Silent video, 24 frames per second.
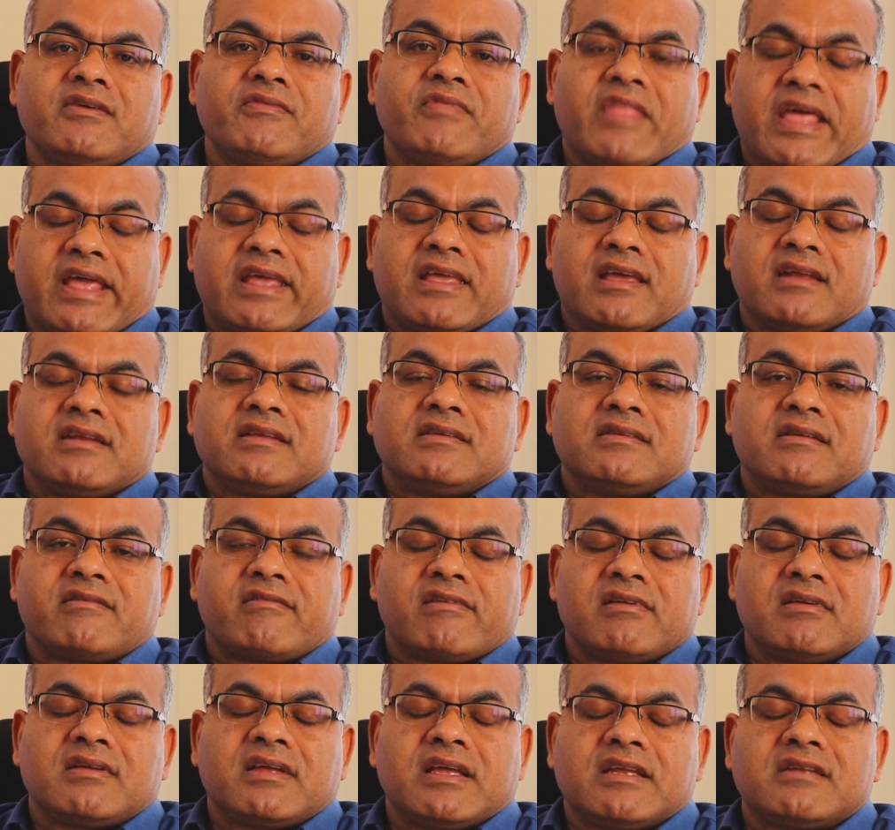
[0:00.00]
they can
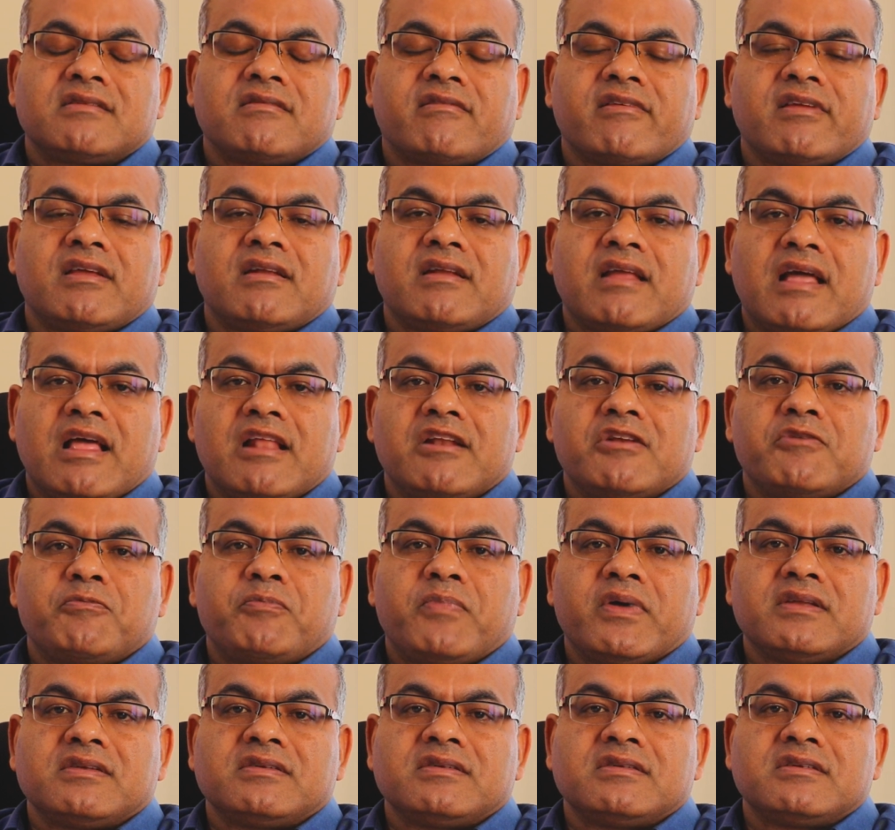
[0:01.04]
get real help
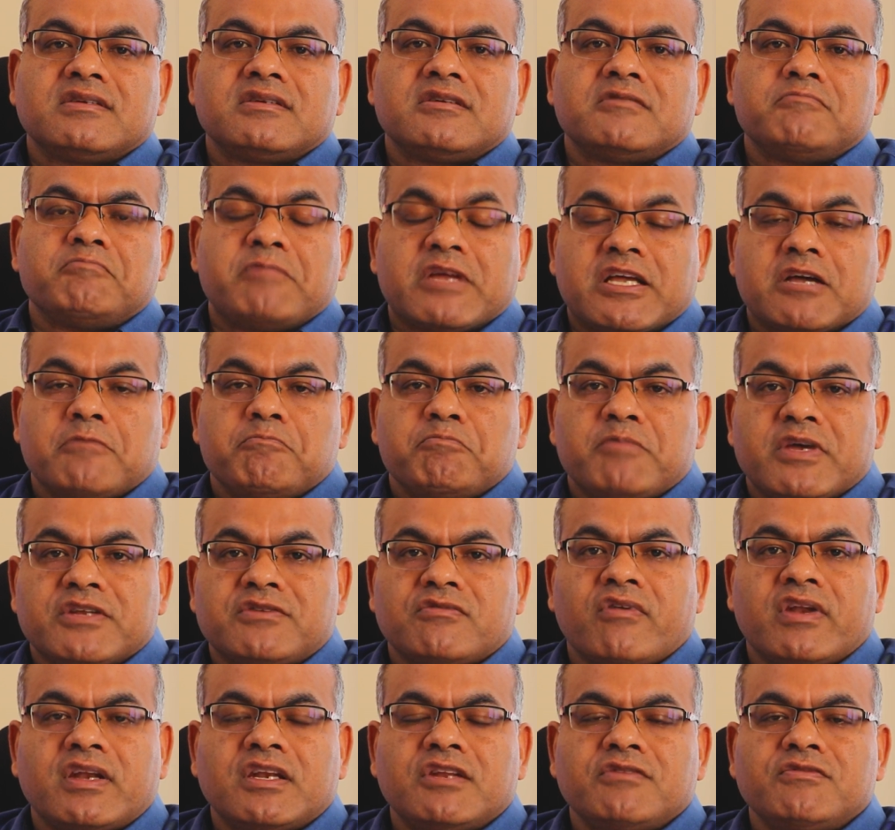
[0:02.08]
and become
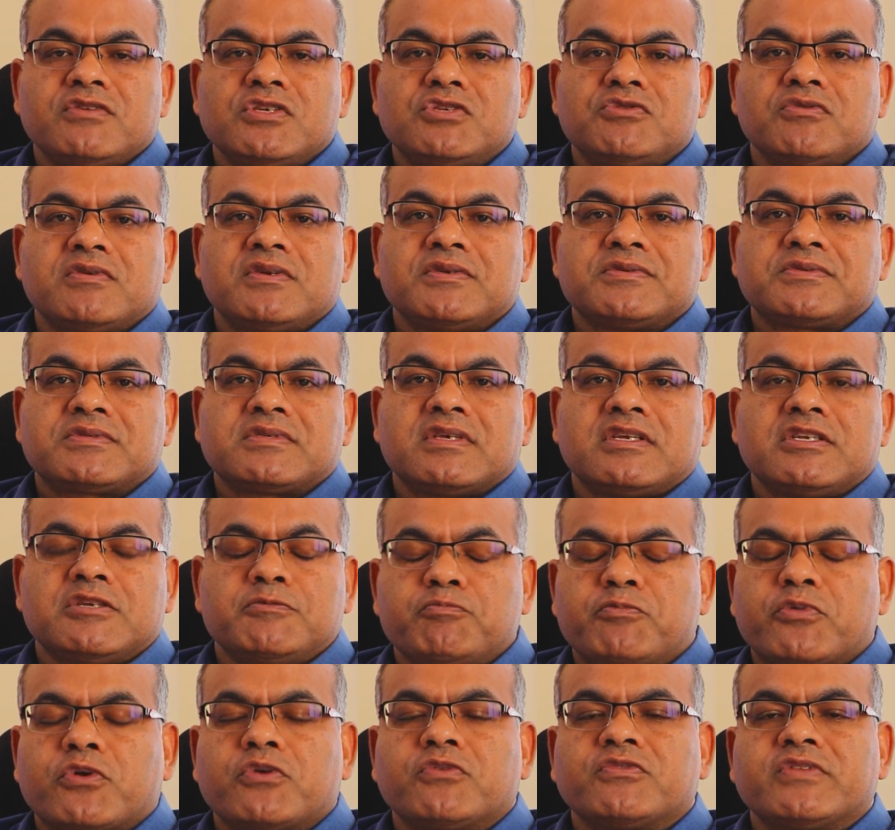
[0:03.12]
better individuals and
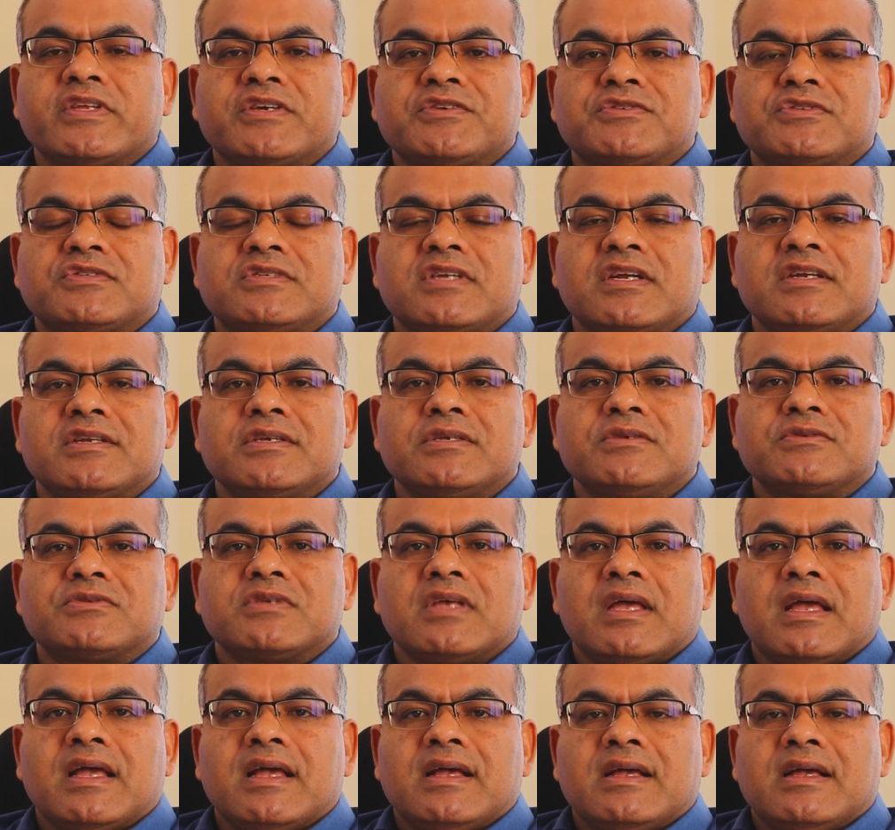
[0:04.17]
improve their studies.